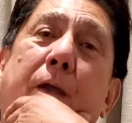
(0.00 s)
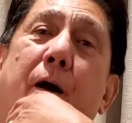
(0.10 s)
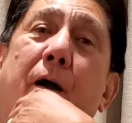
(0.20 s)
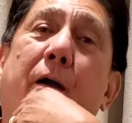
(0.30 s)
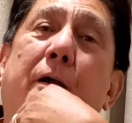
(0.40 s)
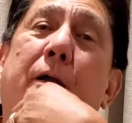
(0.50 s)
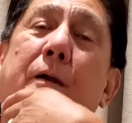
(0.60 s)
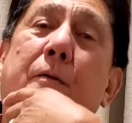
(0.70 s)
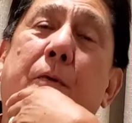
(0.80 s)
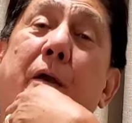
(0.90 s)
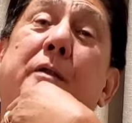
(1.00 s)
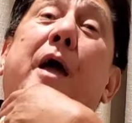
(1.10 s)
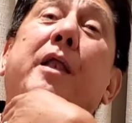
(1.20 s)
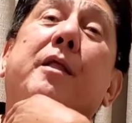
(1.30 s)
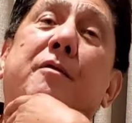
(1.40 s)
We are we are
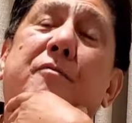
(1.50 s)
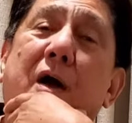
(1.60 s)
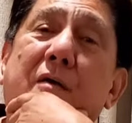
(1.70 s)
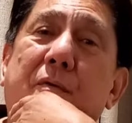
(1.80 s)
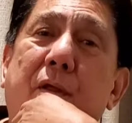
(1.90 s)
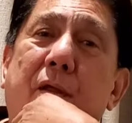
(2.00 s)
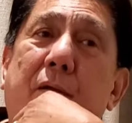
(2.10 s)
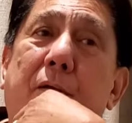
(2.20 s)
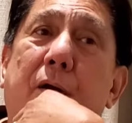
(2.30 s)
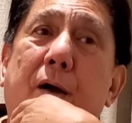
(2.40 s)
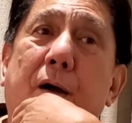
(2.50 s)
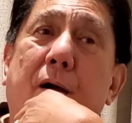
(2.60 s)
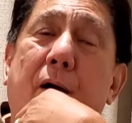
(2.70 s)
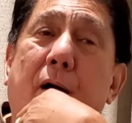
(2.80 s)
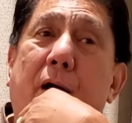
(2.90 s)
nine in the family.
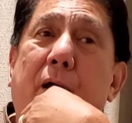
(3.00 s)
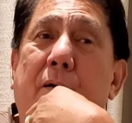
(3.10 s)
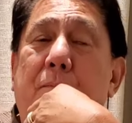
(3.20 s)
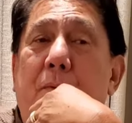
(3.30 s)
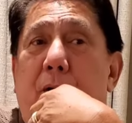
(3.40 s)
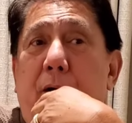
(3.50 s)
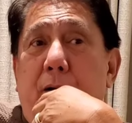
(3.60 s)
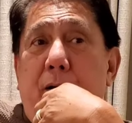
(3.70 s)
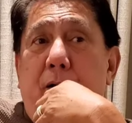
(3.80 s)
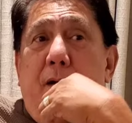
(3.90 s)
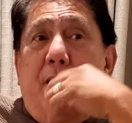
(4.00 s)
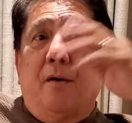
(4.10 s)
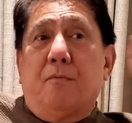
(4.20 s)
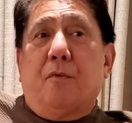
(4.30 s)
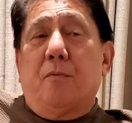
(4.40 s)
Uh, I have uh,
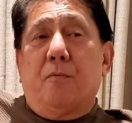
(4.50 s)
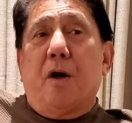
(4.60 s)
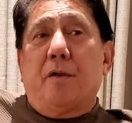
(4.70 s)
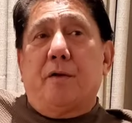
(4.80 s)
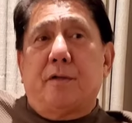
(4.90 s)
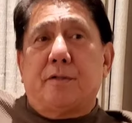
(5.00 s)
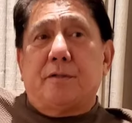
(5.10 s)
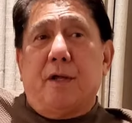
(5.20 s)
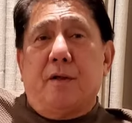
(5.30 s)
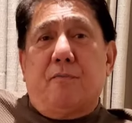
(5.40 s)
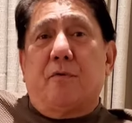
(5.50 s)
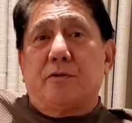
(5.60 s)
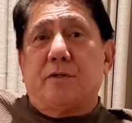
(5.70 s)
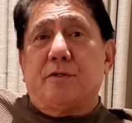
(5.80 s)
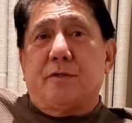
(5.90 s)
four brothers and four
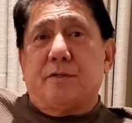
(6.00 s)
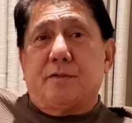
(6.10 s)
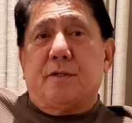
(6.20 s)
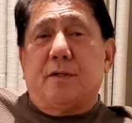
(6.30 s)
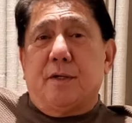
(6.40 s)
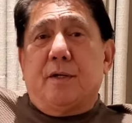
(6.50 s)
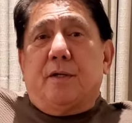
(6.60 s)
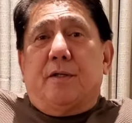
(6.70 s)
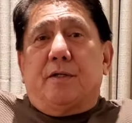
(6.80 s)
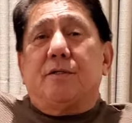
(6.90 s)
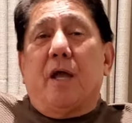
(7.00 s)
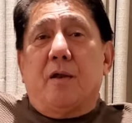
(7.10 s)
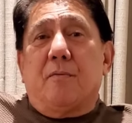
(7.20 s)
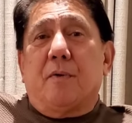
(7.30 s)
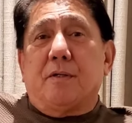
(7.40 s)
sisters. There's
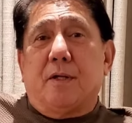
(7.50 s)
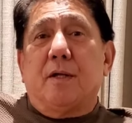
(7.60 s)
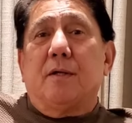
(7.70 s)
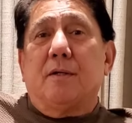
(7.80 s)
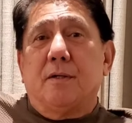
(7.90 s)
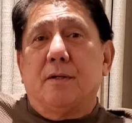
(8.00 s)
nine of us, yeah.